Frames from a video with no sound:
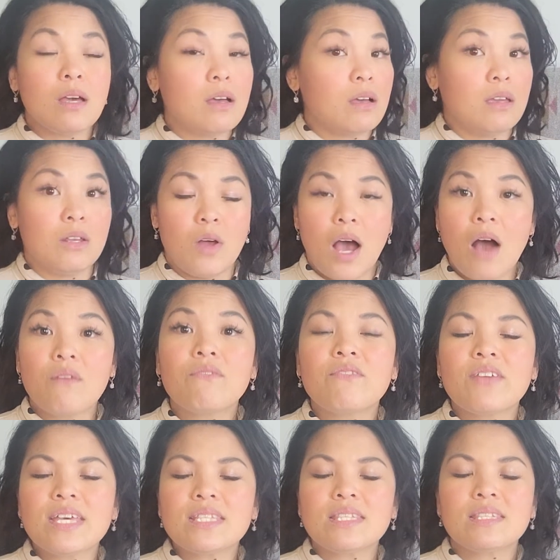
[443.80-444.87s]
you know
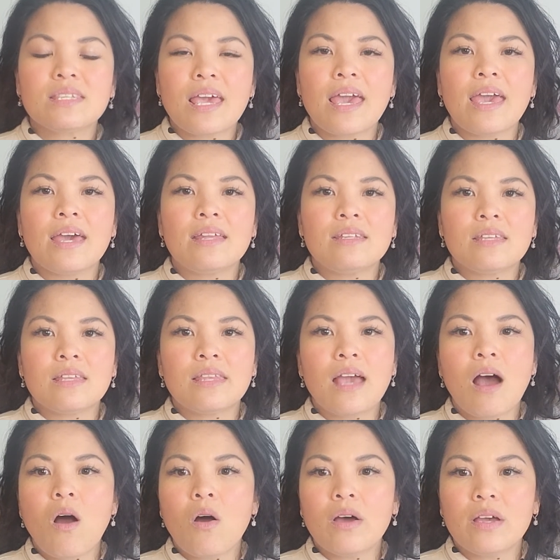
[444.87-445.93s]
outfits and they
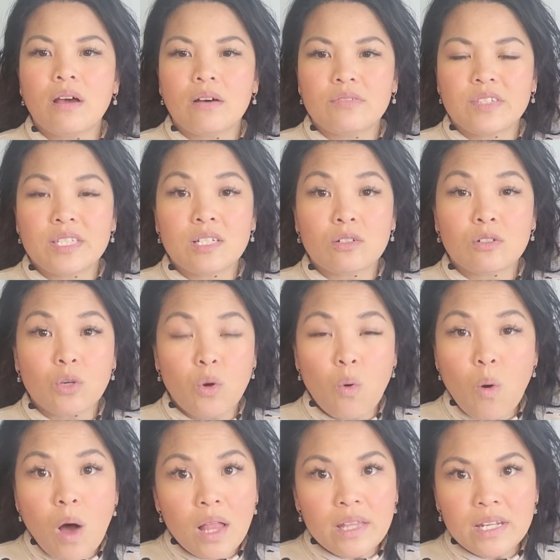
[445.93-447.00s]
are all still good
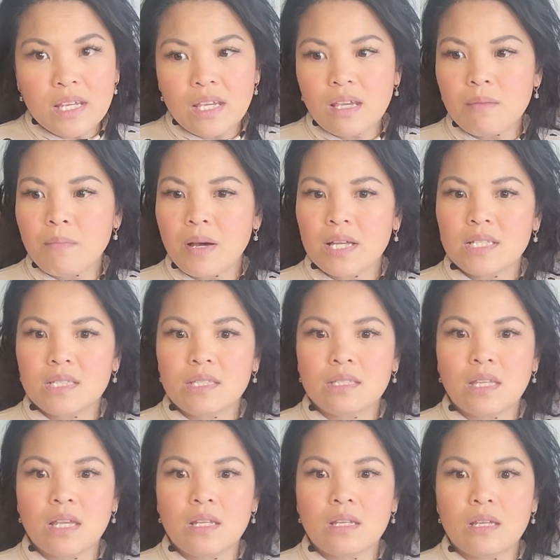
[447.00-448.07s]
quality but
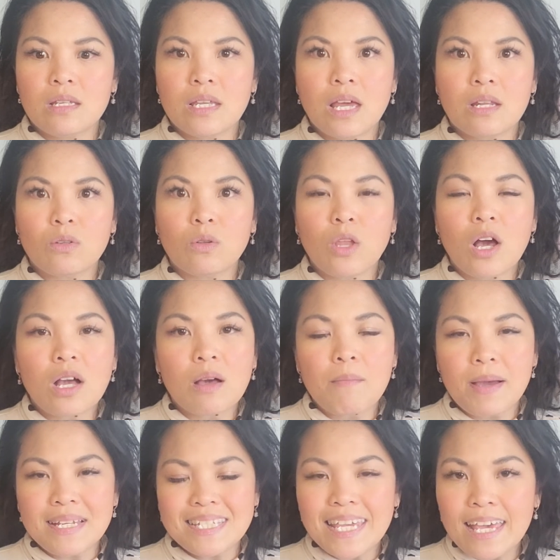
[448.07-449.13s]
they they are no longer
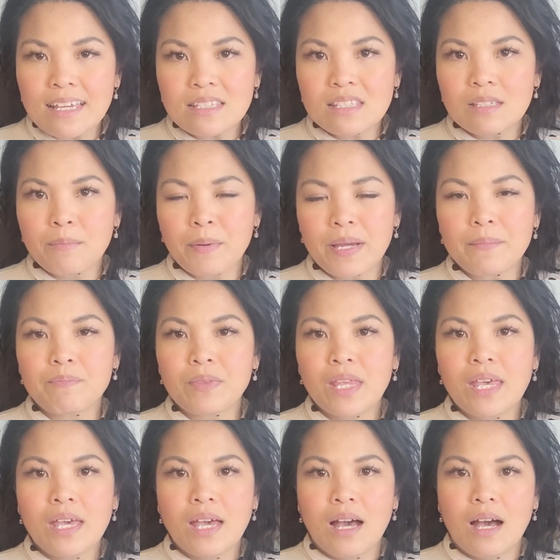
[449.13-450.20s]
my taste but
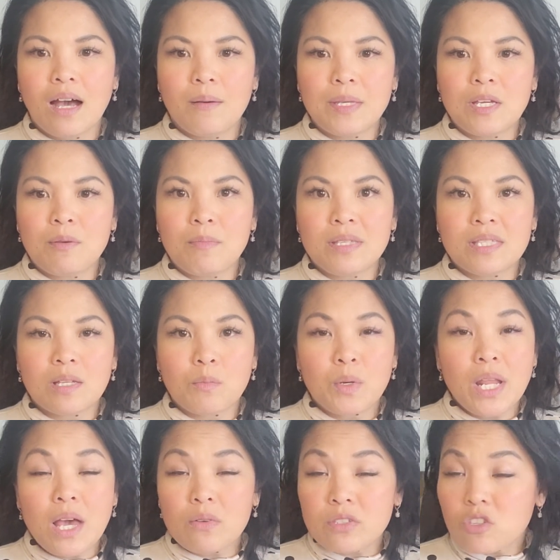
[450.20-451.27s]
uh, it could be someone
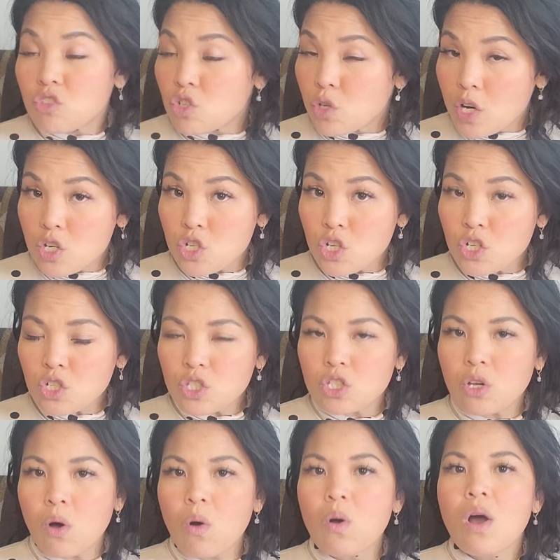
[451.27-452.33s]
else's treasure
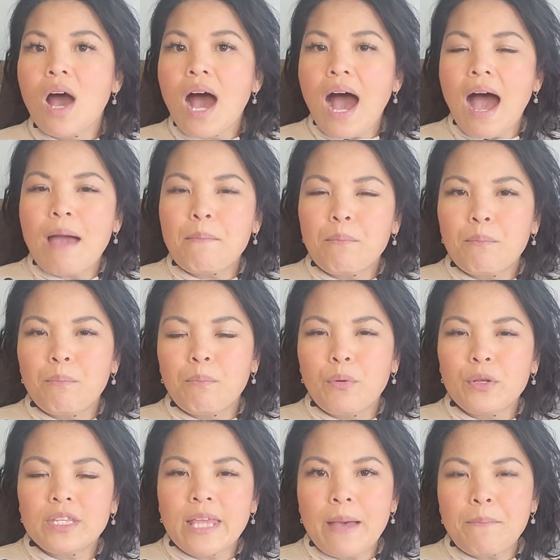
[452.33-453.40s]
so I
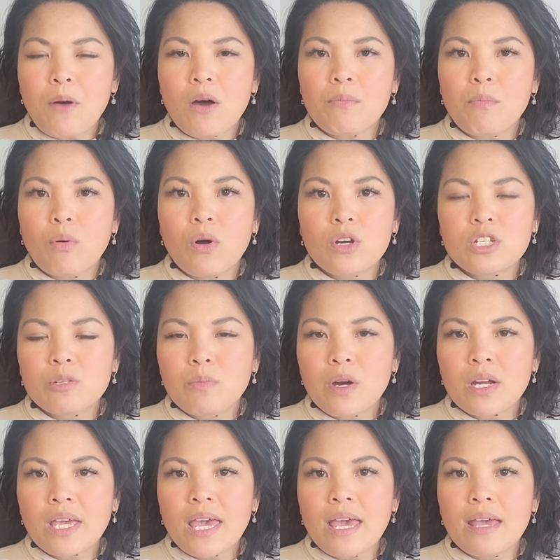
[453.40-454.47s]
put them on
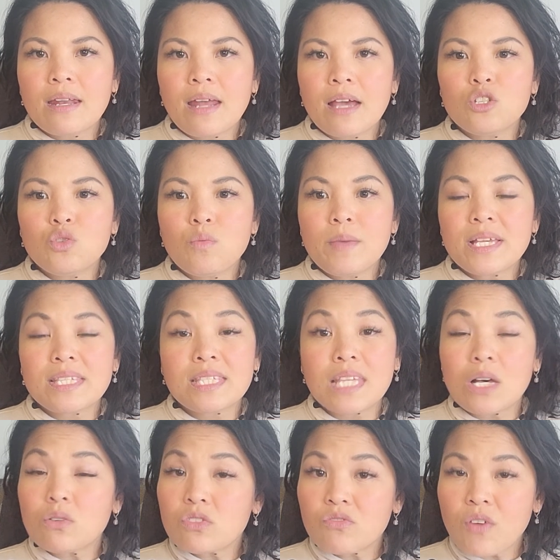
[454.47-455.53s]
Poshmark and I do make
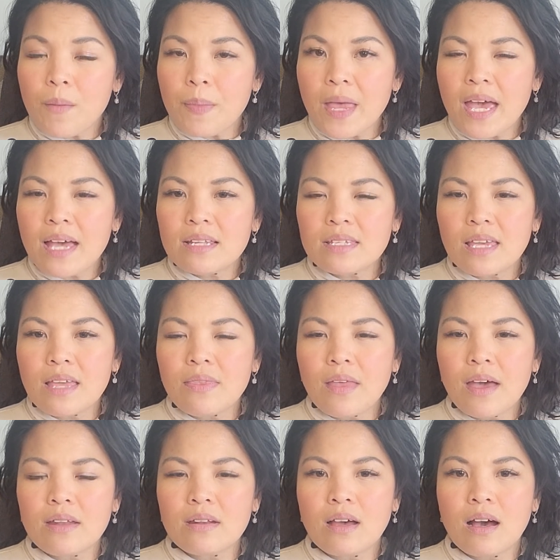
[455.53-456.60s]
sales from that and
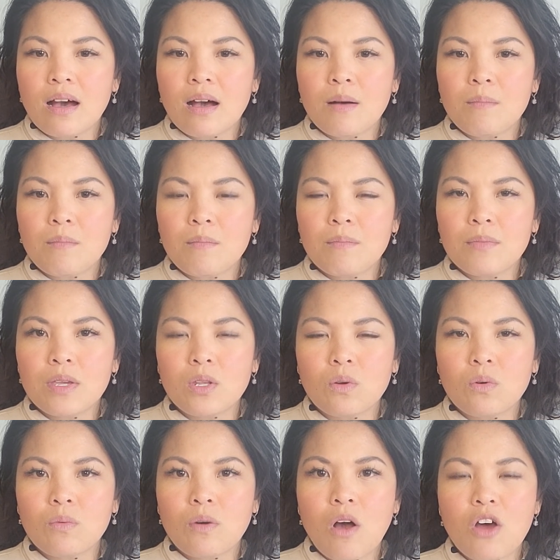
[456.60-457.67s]
that um, you
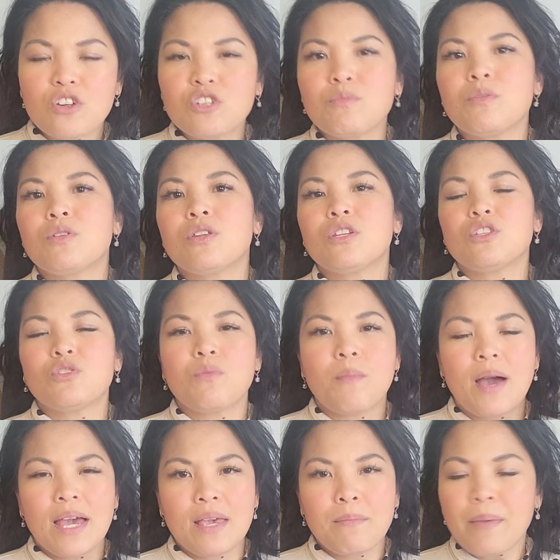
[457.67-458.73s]
know contributed to
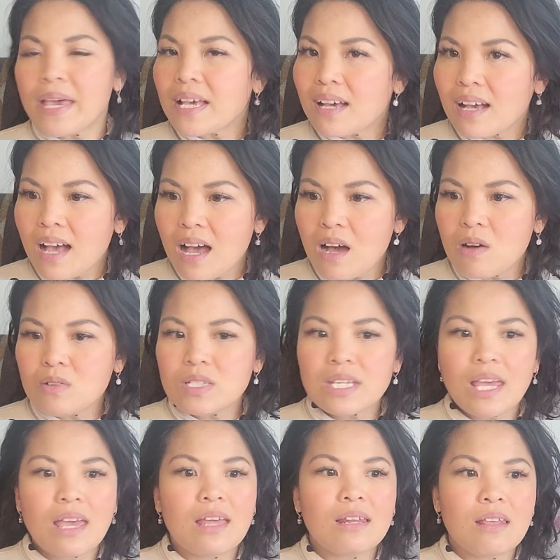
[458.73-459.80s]
my bank account
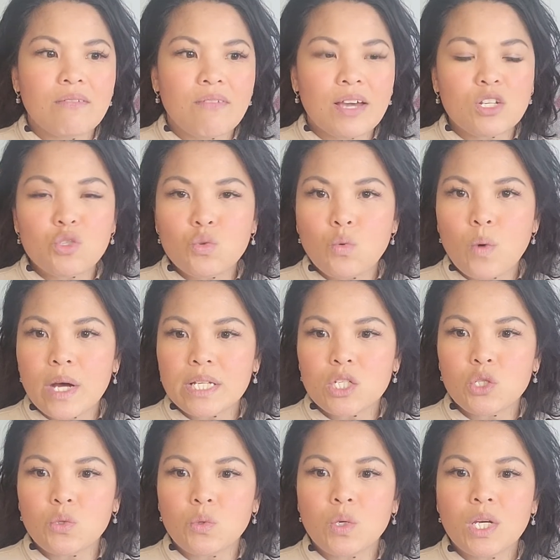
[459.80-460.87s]
and if I do want
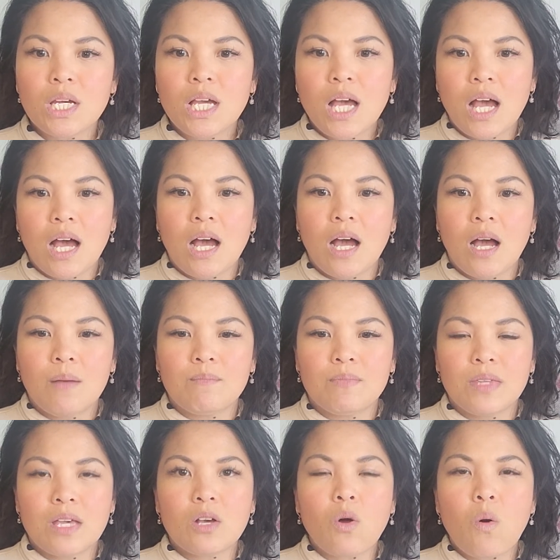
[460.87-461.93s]
to um,
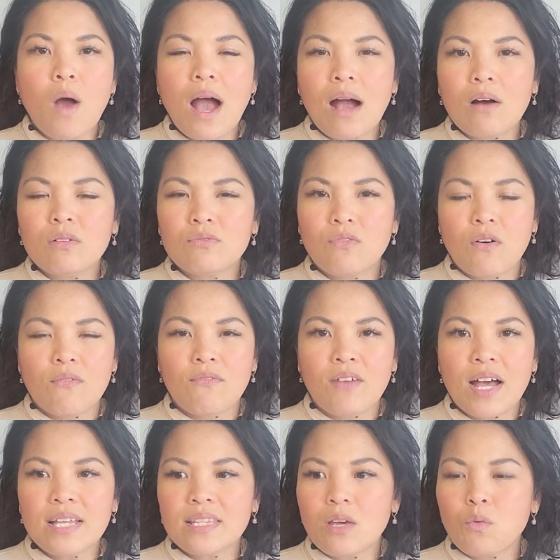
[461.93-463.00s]
go out for
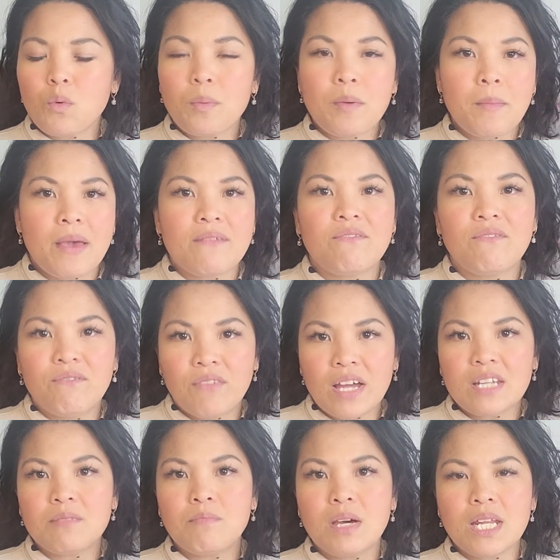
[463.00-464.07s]
fun that will be my
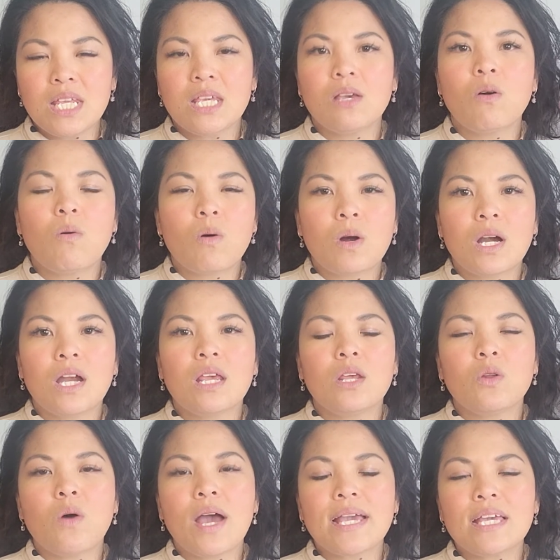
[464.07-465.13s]
fun money or you
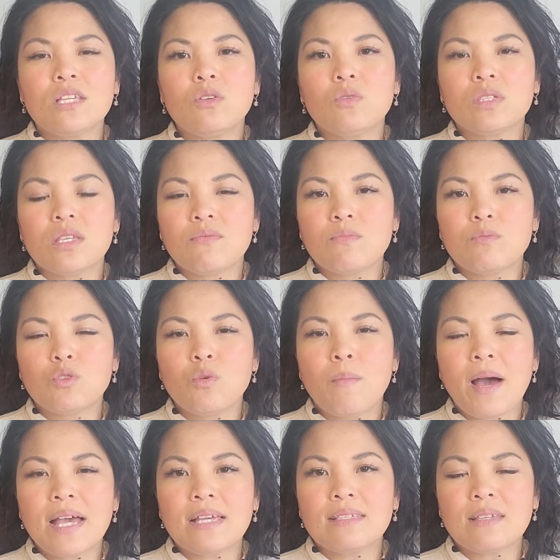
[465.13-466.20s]
know I can use it to
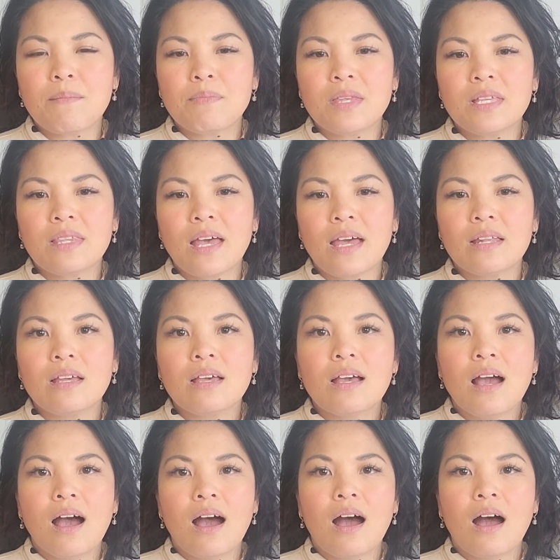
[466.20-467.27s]
buy something that
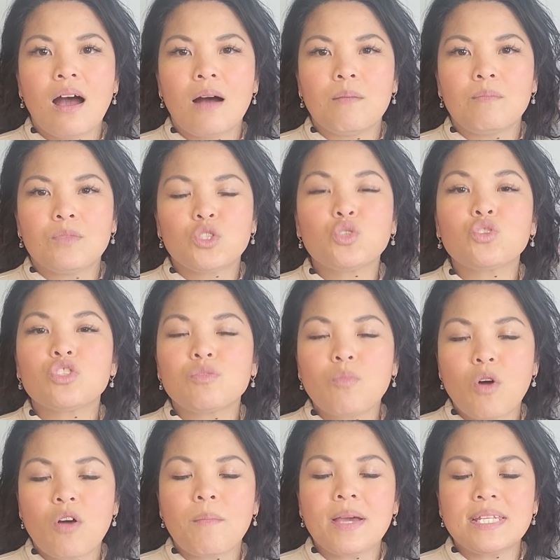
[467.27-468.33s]
um, suits
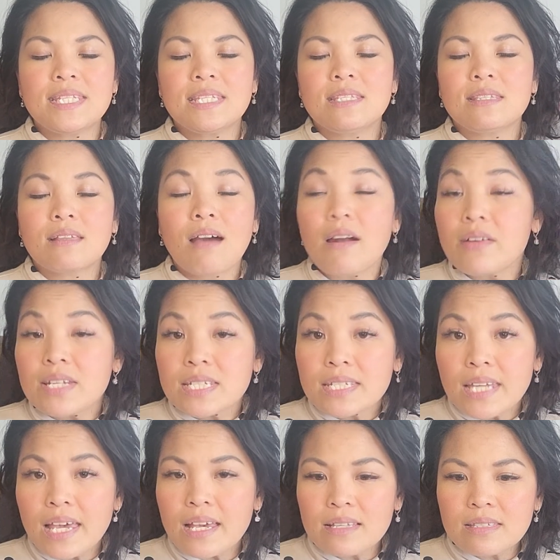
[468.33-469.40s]
more my current
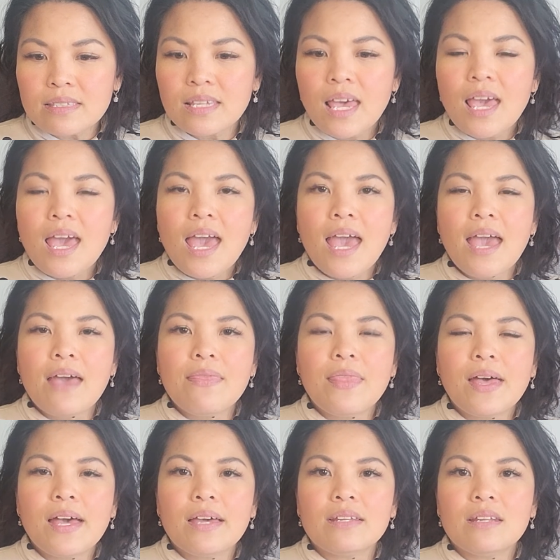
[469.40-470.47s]
taste and
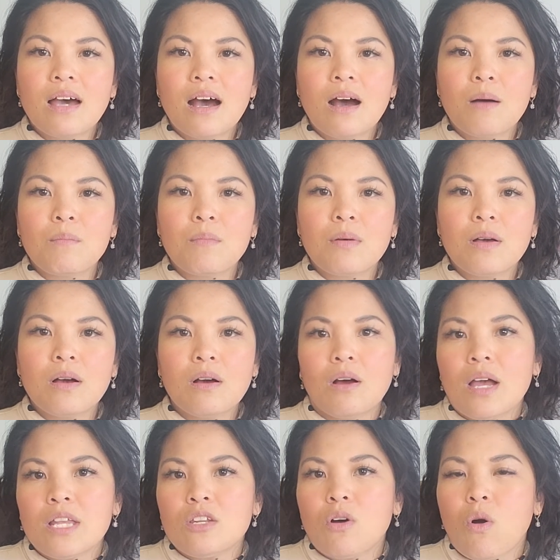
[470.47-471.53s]
then um,
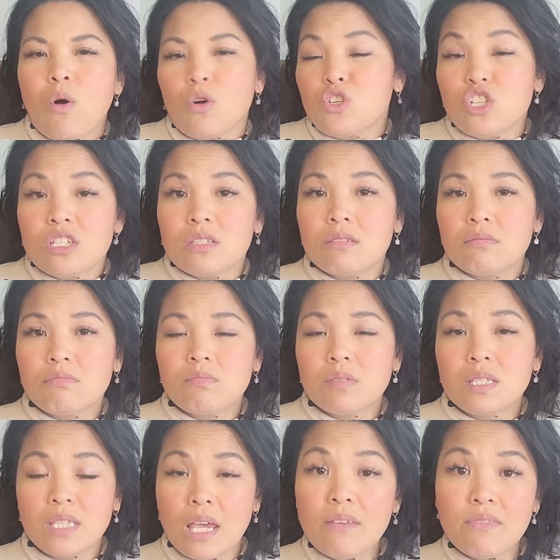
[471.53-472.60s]
and or just
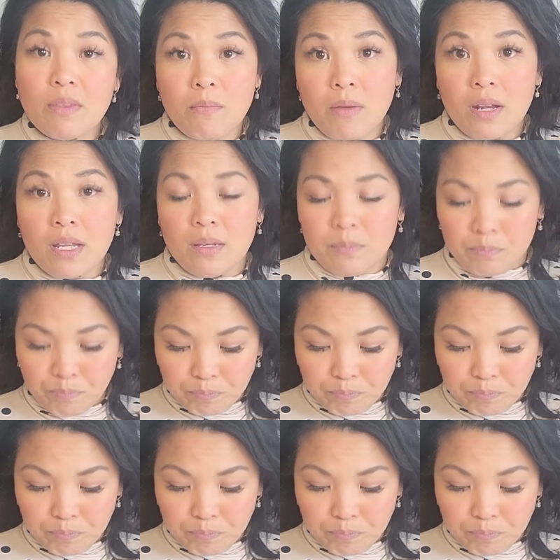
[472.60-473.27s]
save the money